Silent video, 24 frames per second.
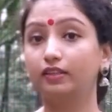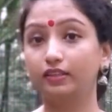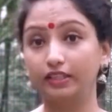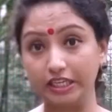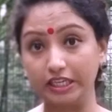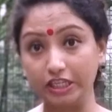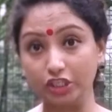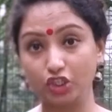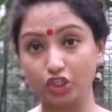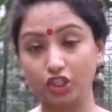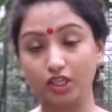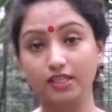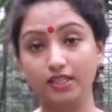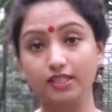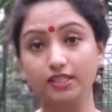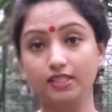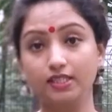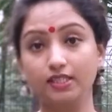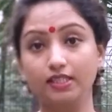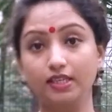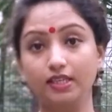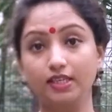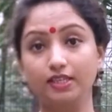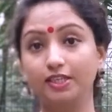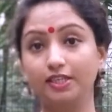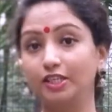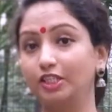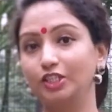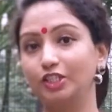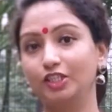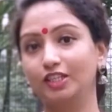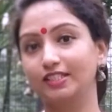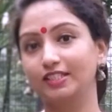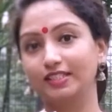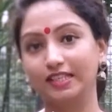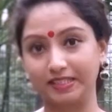teachers
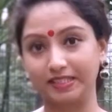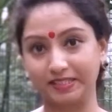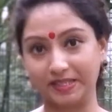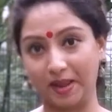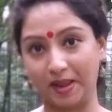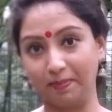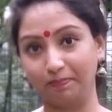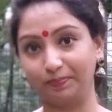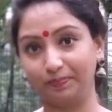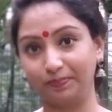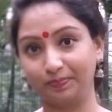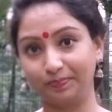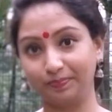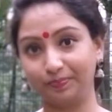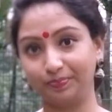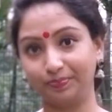teaches the same.